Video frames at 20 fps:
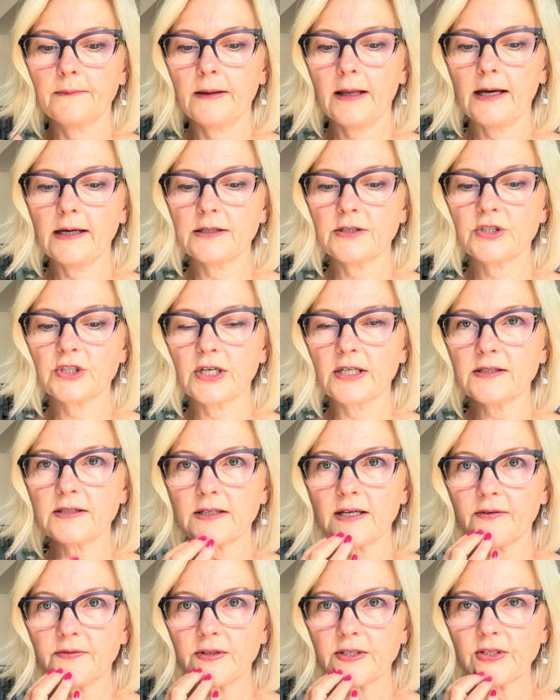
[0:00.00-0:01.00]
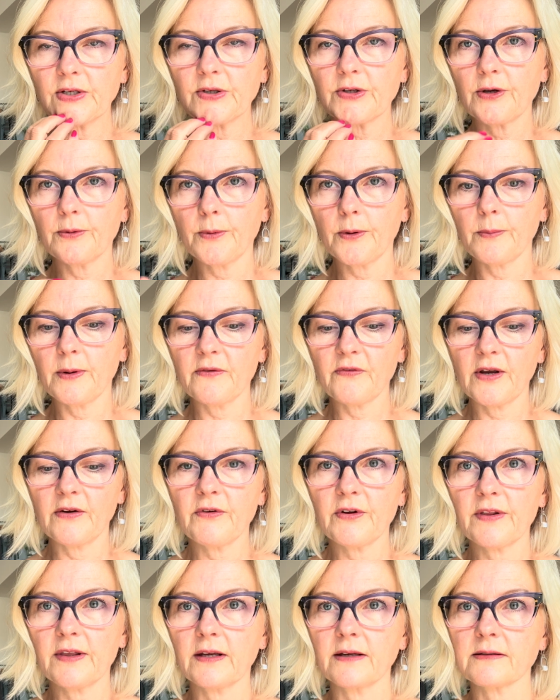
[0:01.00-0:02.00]
I just have to tell you about my
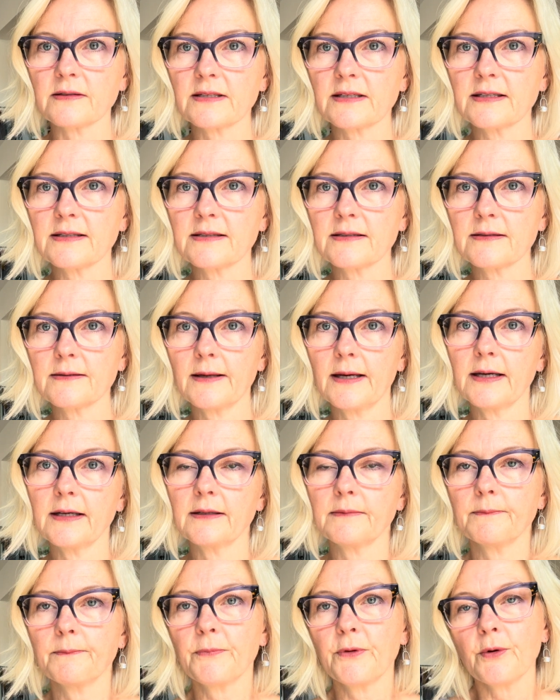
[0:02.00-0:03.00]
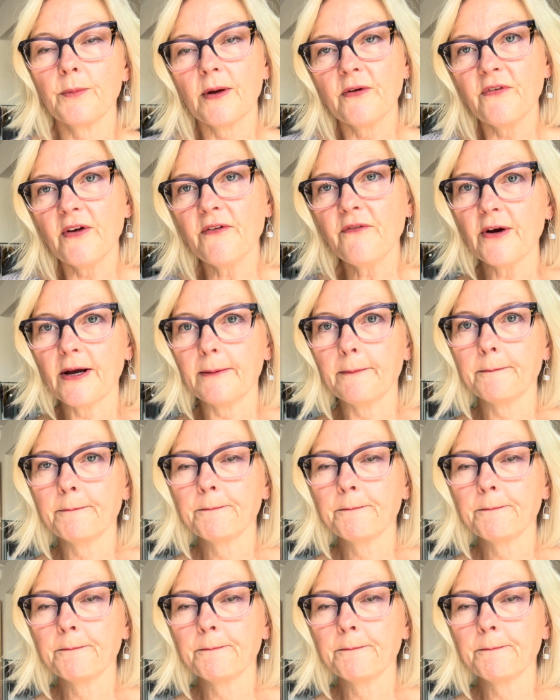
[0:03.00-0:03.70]
favorite things because they're my favorite.